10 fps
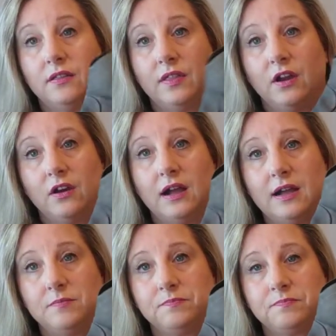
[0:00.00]
They're,
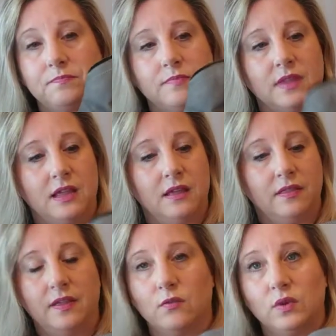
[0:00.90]
um,
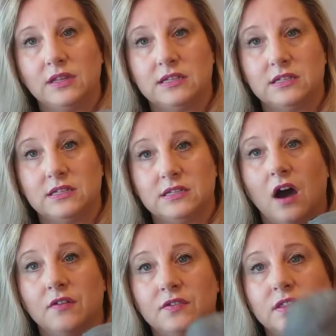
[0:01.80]
they're really
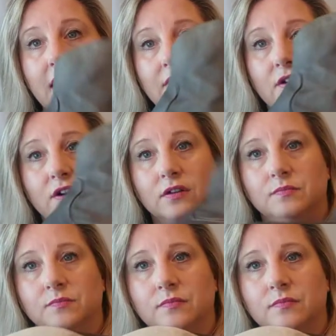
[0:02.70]
soft leather.